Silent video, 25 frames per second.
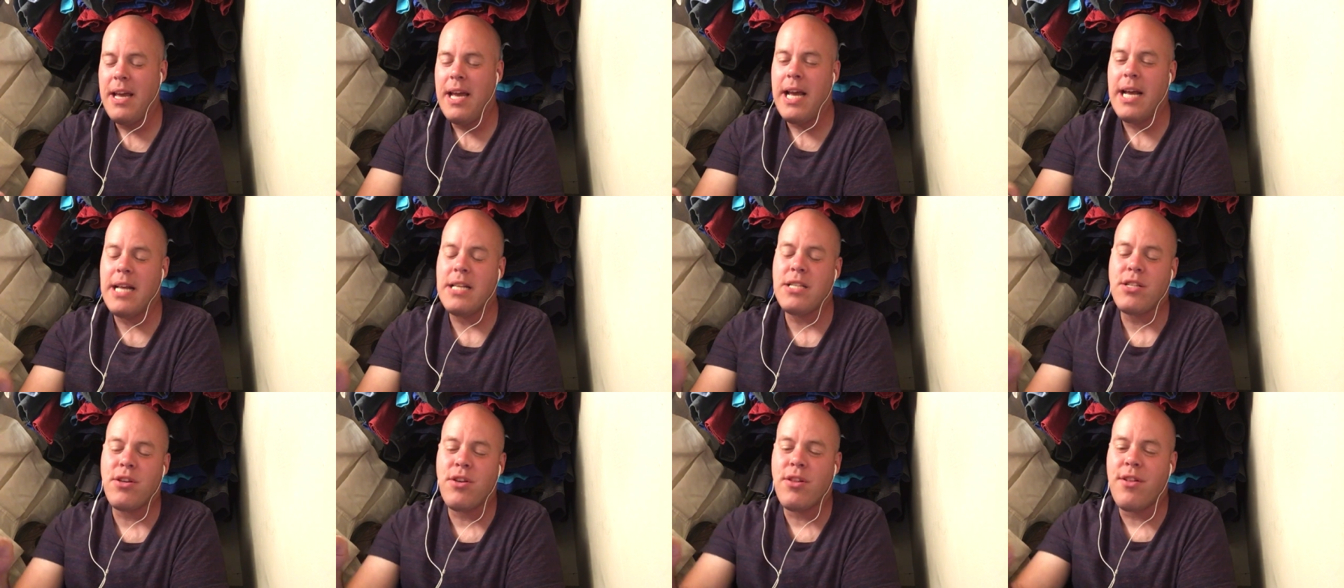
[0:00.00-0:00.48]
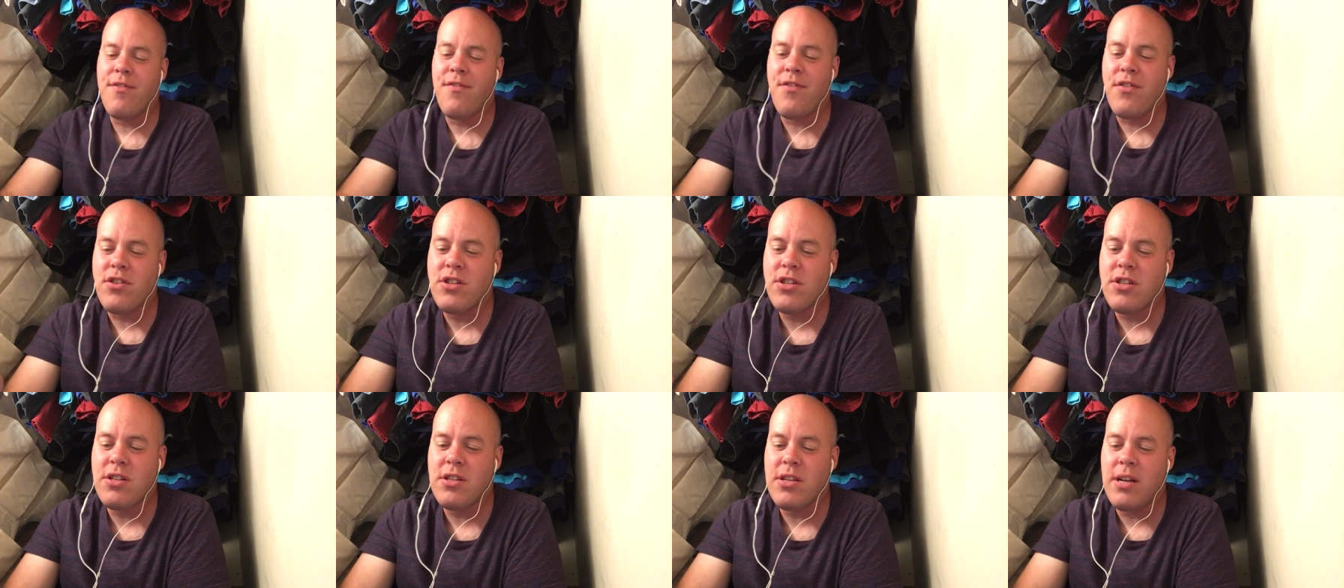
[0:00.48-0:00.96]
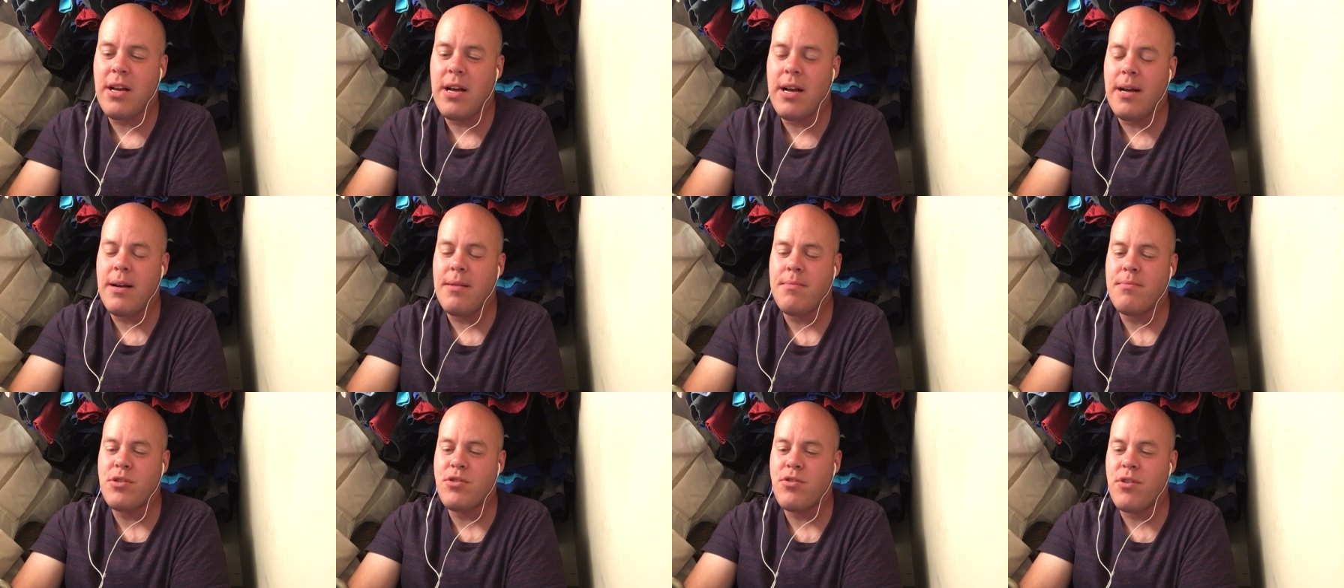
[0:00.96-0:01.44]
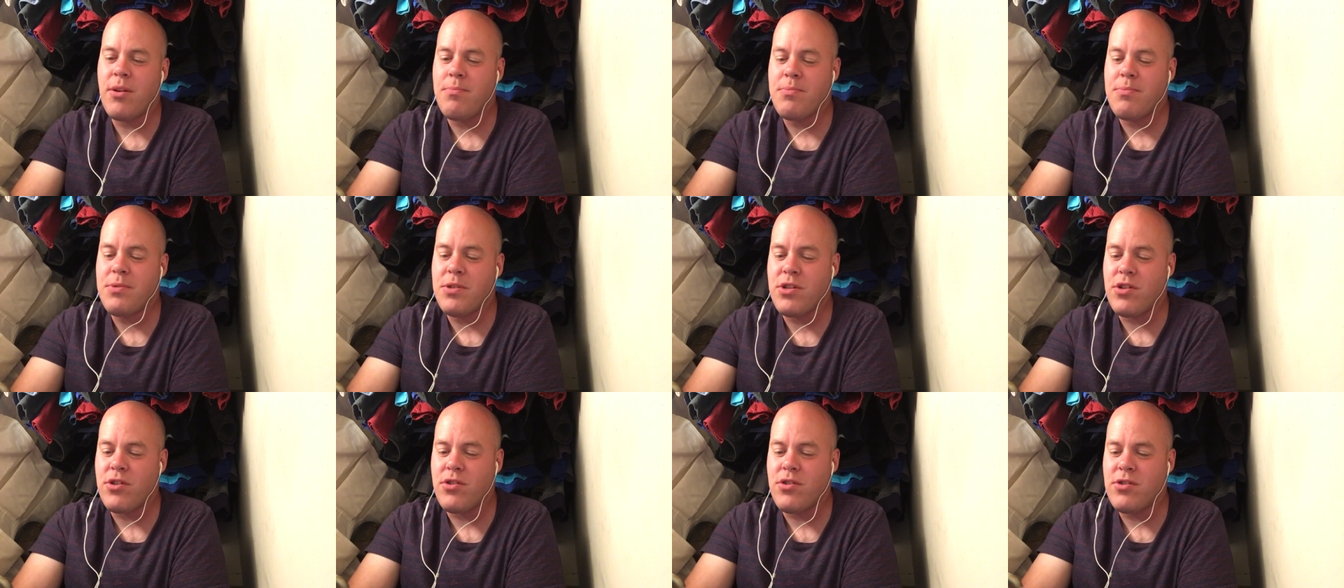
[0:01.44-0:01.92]
and so the first um,
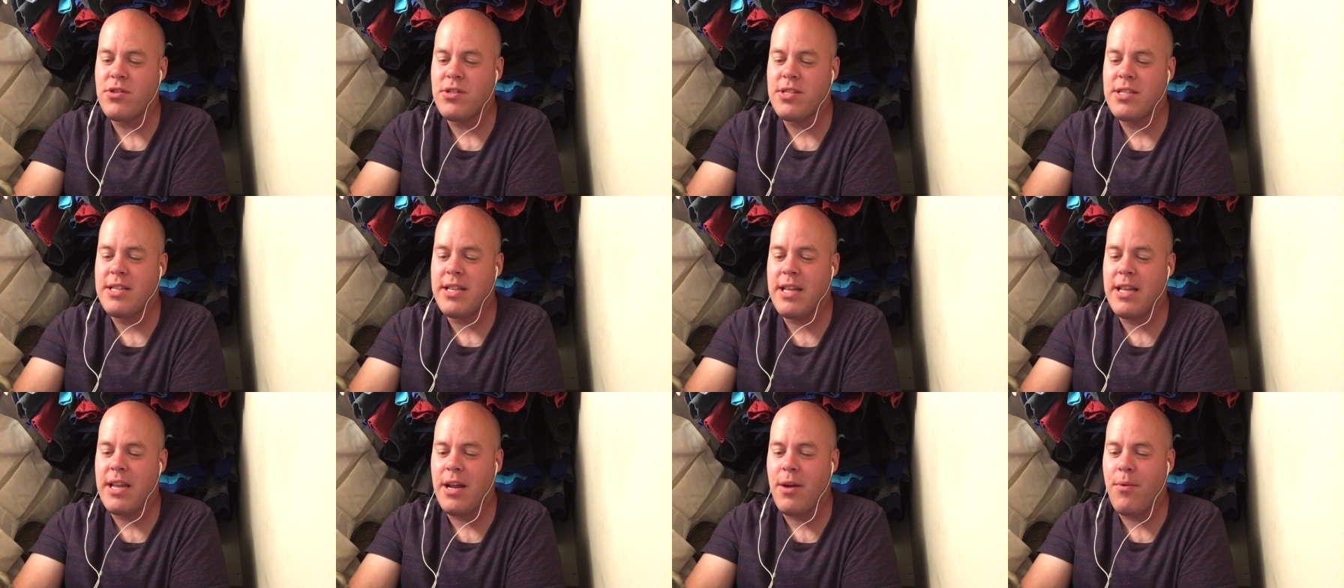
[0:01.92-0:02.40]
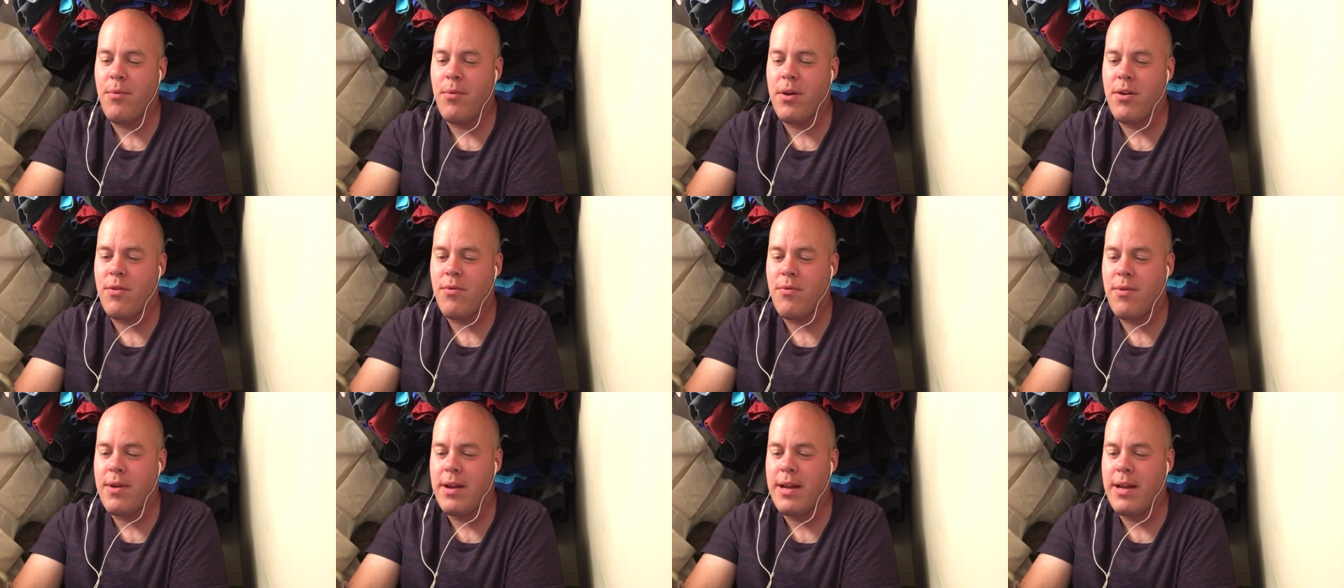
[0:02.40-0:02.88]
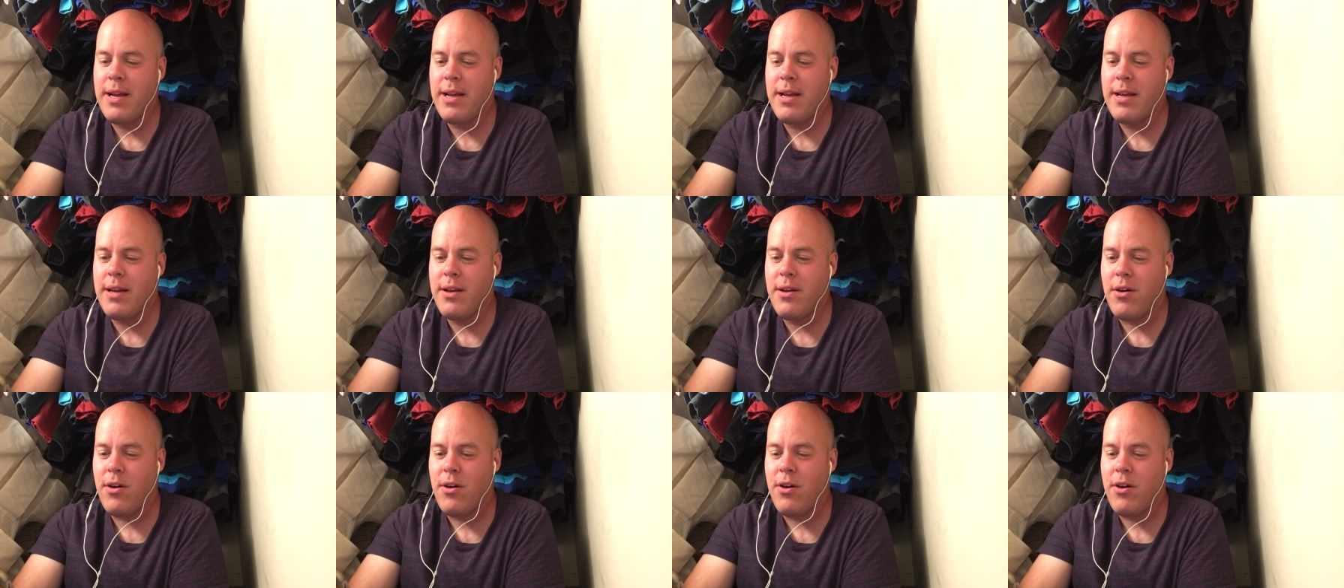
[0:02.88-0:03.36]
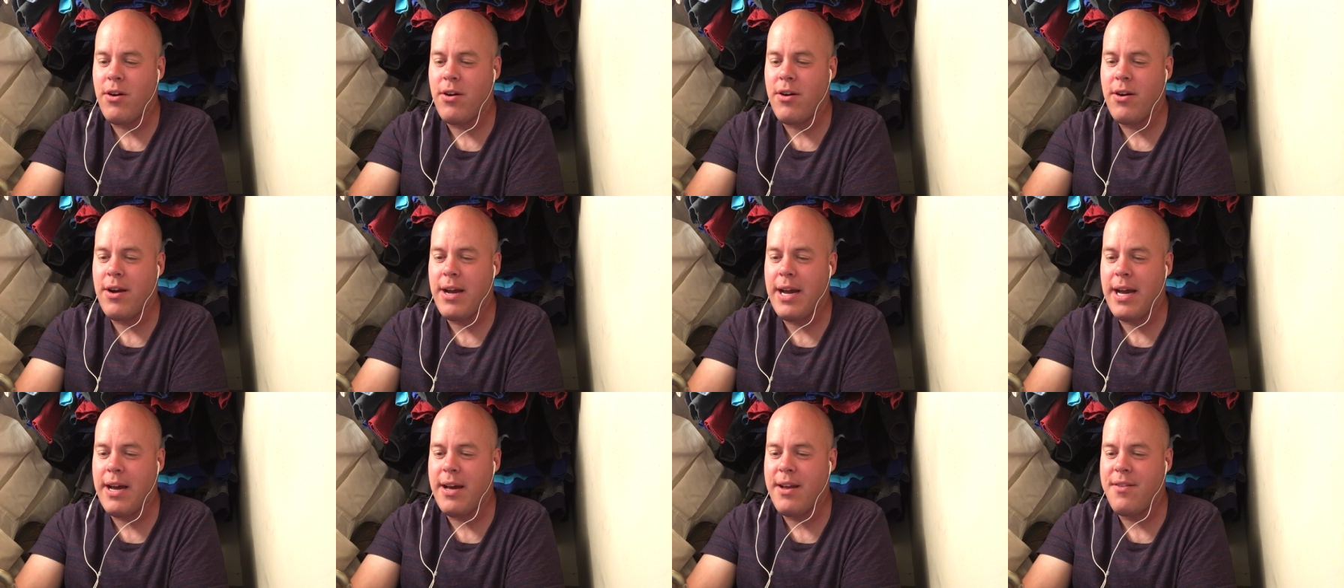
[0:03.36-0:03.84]
scriptures that I want to read are
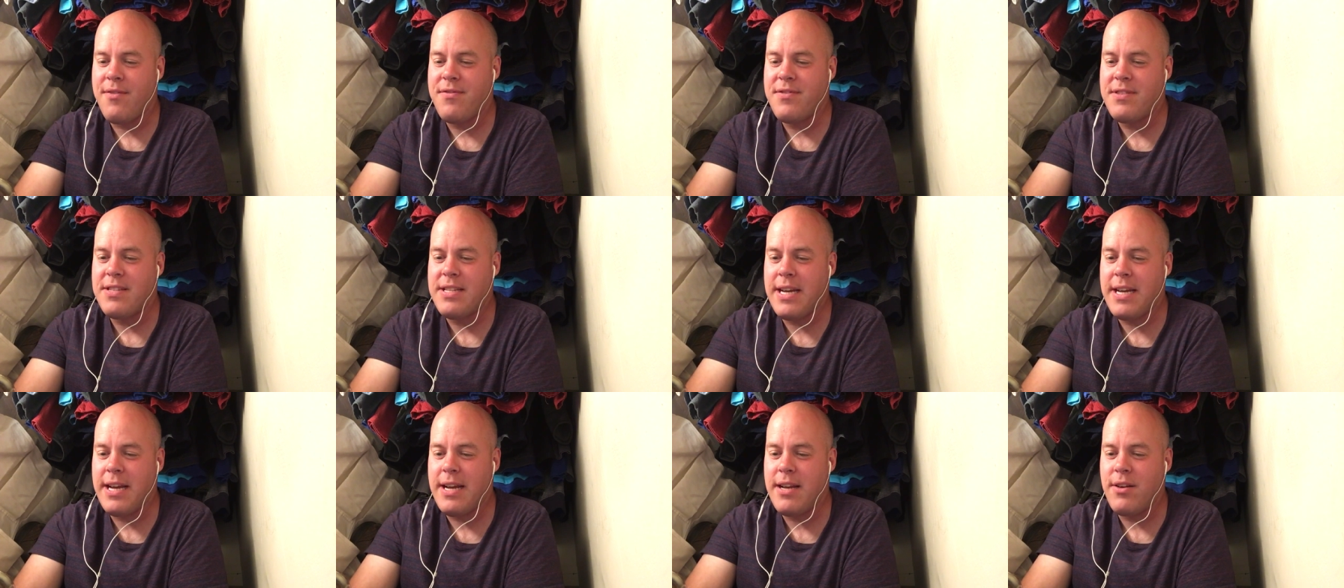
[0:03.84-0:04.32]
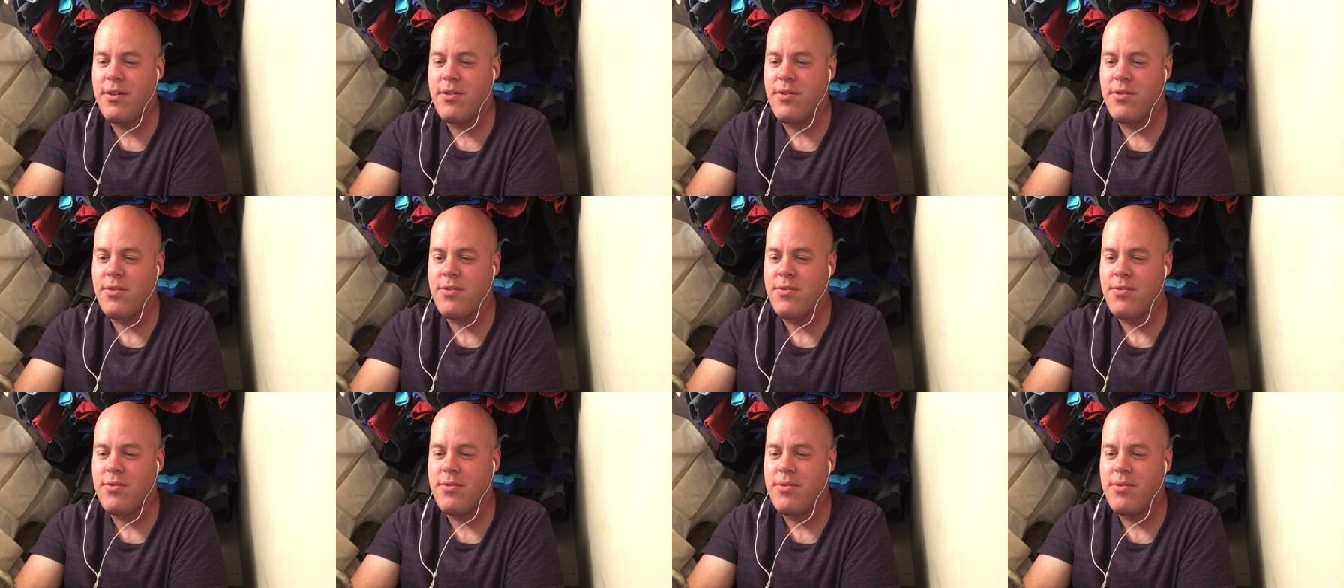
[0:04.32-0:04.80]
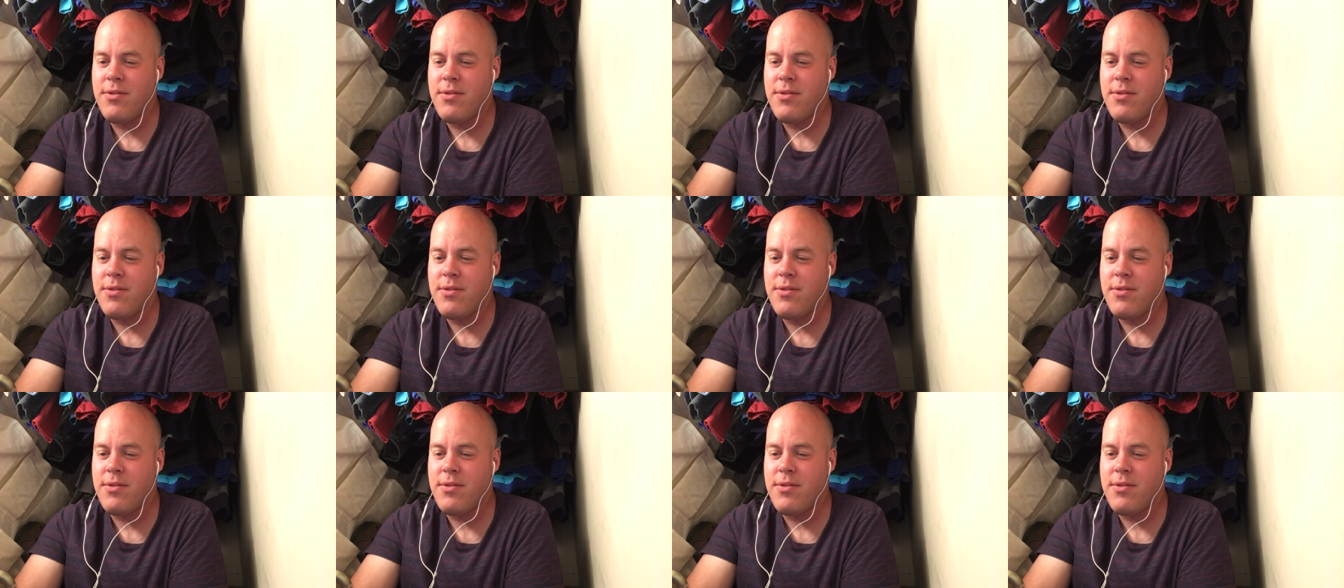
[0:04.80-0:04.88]
out of Daniel